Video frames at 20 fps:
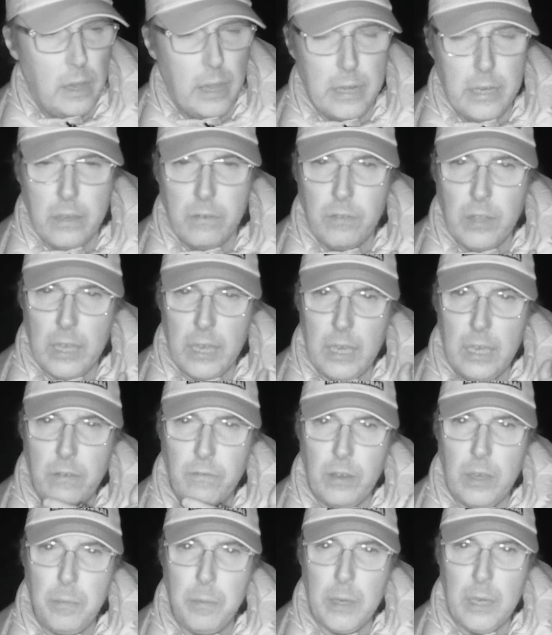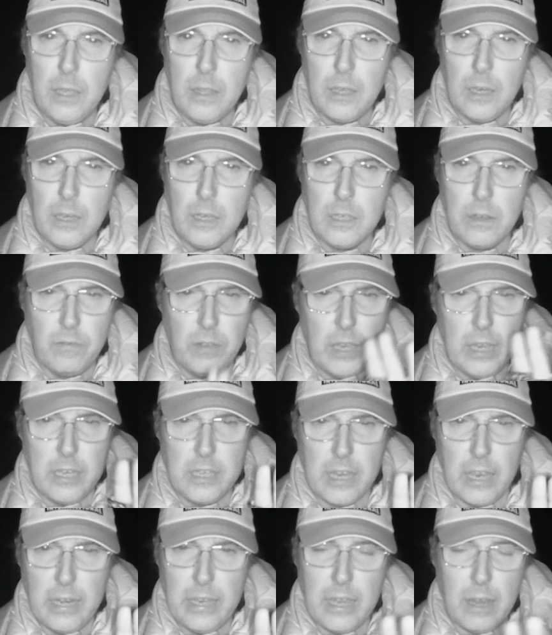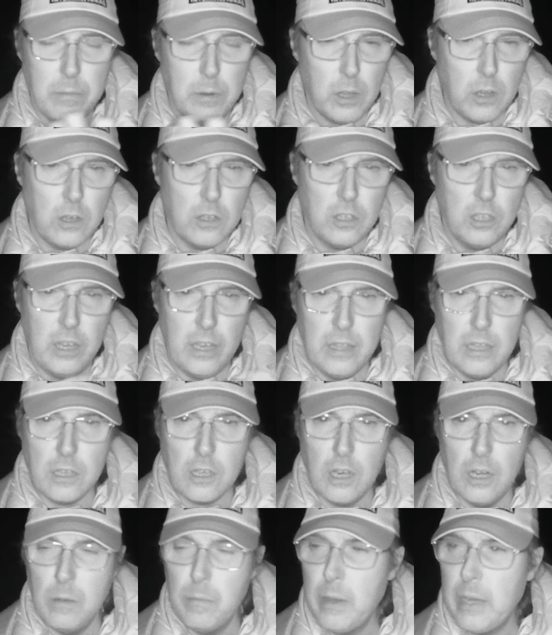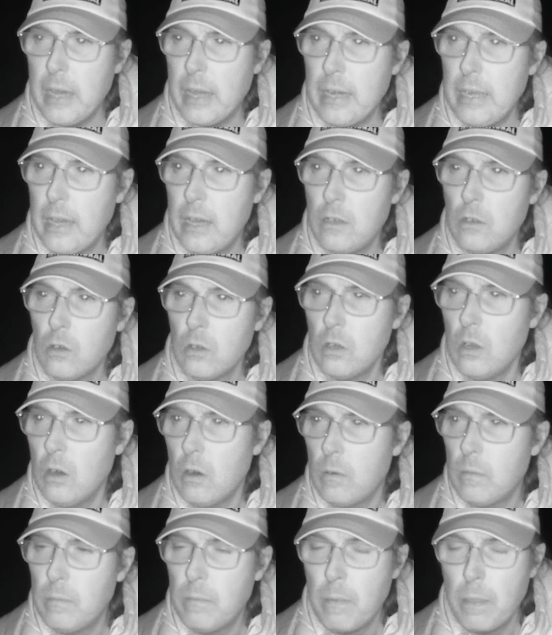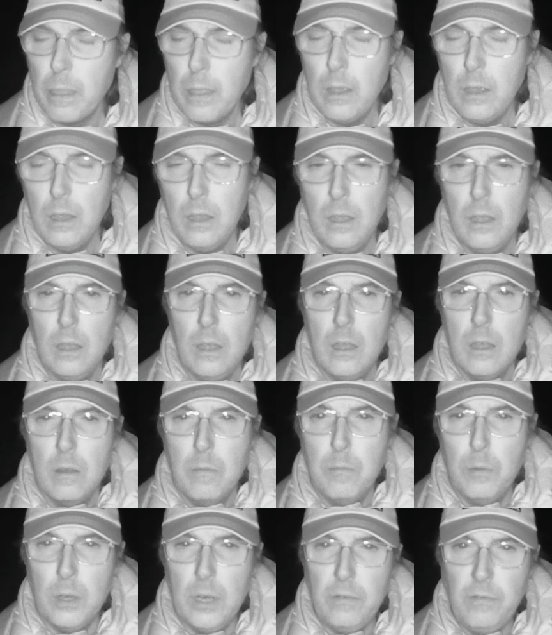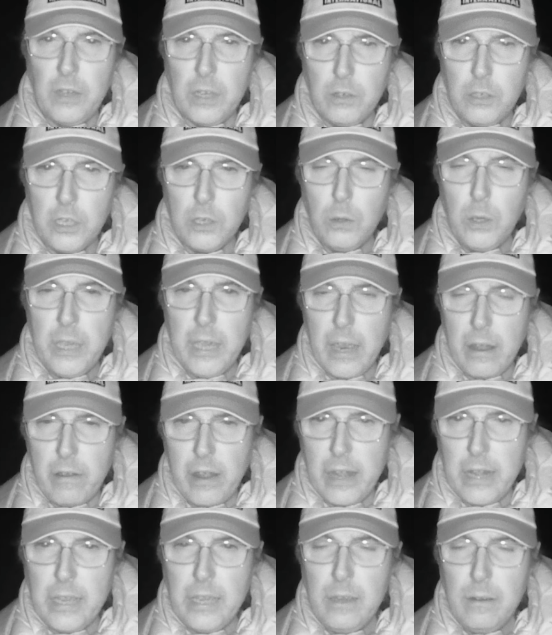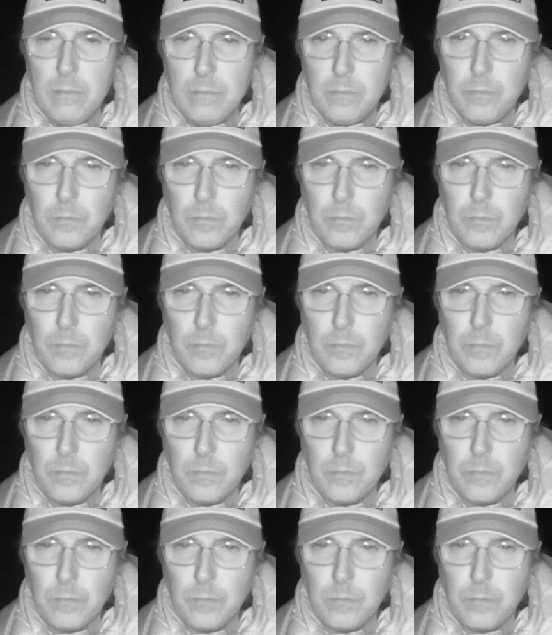Any of the EVP things, if there is any, I'm not saying there's going to be any, I don't know. But if you do hear any,